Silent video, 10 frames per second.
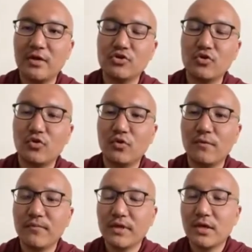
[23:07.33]

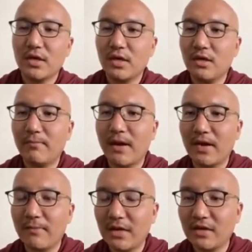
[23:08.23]
so
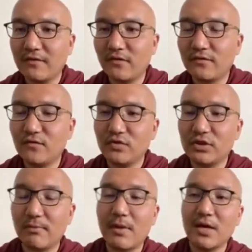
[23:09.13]
by begging for food,
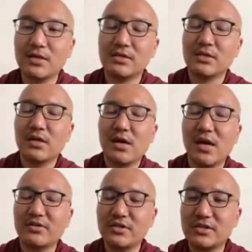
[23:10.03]
the monks
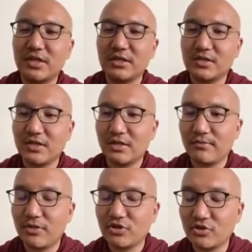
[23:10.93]
understand the
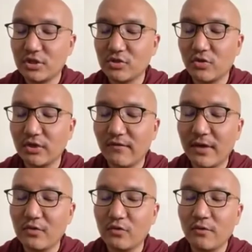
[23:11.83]
preciousness or the
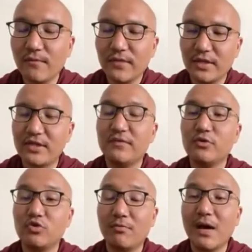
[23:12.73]
value the
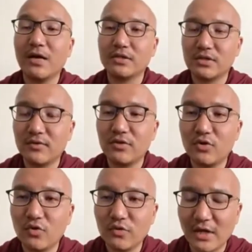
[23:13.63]
individual monks, even
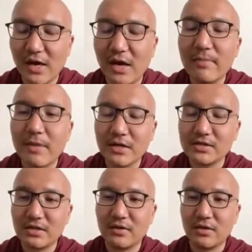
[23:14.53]
though there are
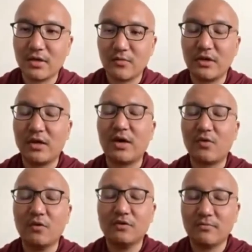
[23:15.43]
monks, uh, we are
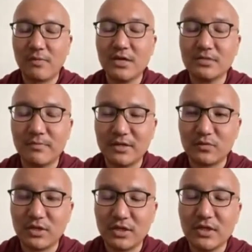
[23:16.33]
all monks, but
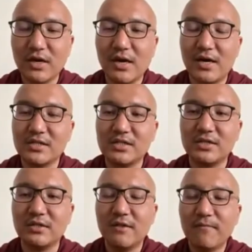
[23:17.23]
we are
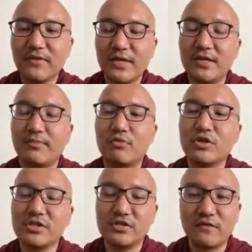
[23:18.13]
still in the
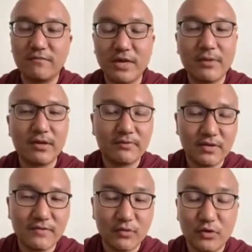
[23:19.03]
process of becoming
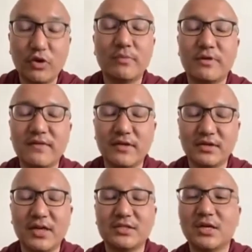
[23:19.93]
perfect. We're not perfect
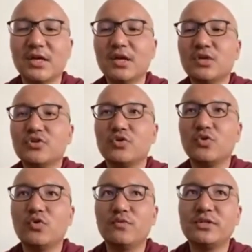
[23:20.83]
yet.
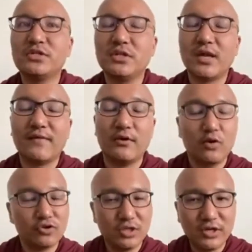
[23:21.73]
So we still have a
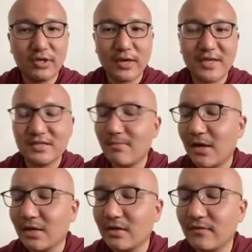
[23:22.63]
lot to learn as a
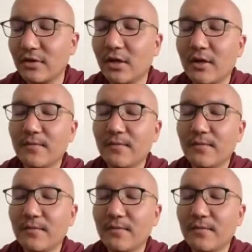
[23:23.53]
monk, even.